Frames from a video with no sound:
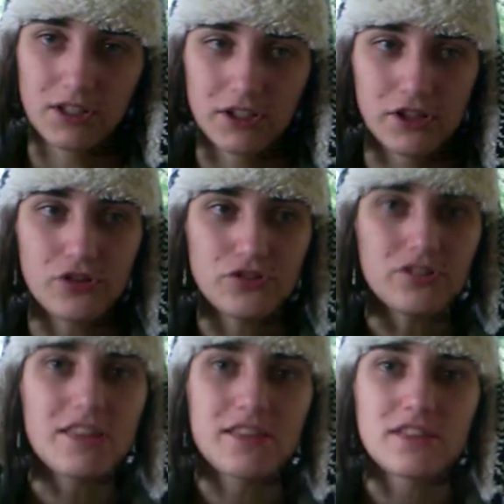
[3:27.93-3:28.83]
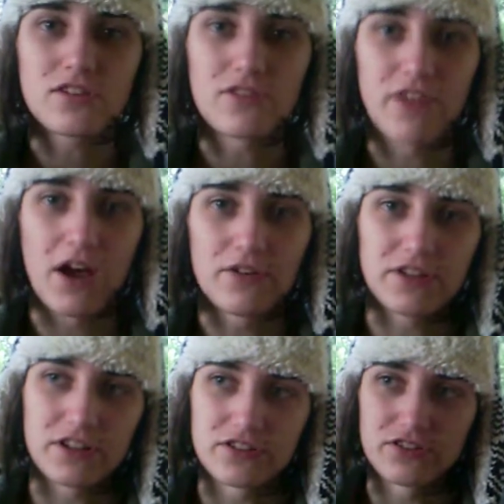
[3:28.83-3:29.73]
Usually these are found
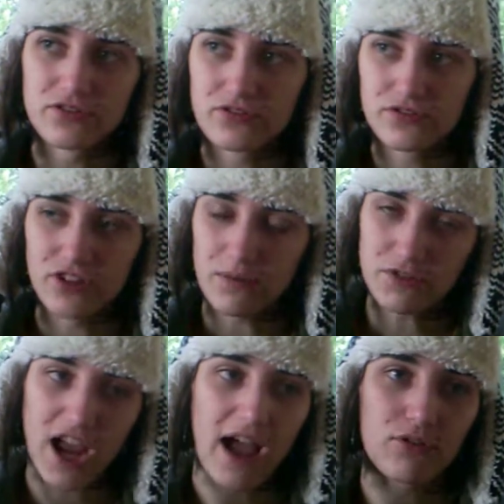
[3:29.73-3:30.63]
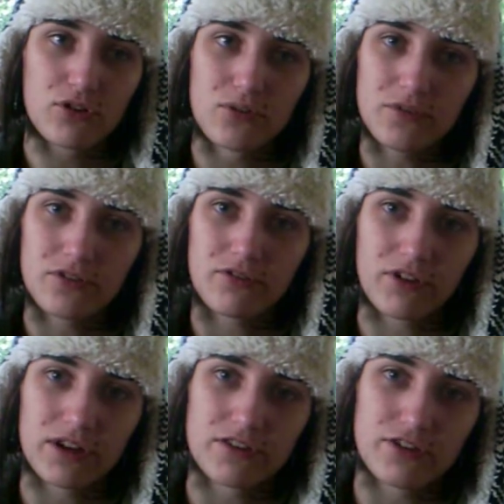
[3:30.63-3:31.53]
in some chat rooms
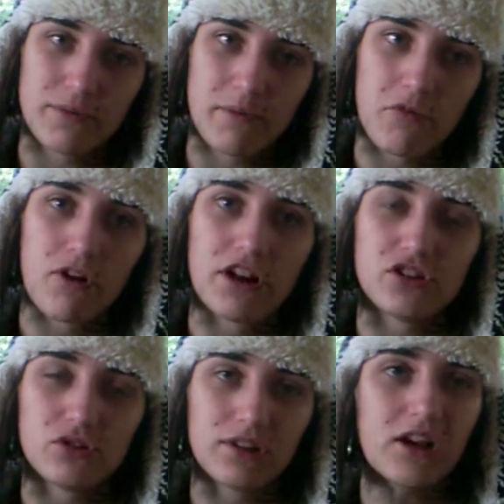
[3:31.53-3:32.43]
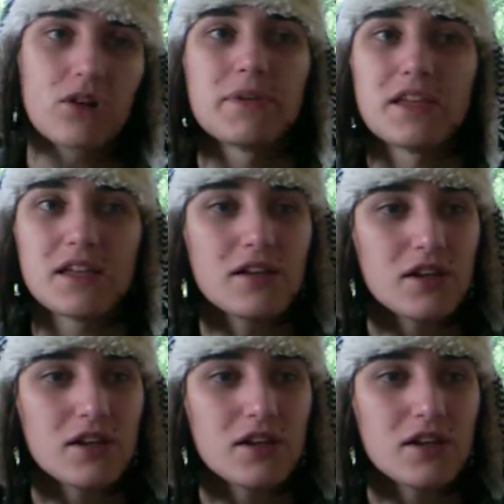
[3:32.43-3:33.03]
when 2 people want to do Lit RP,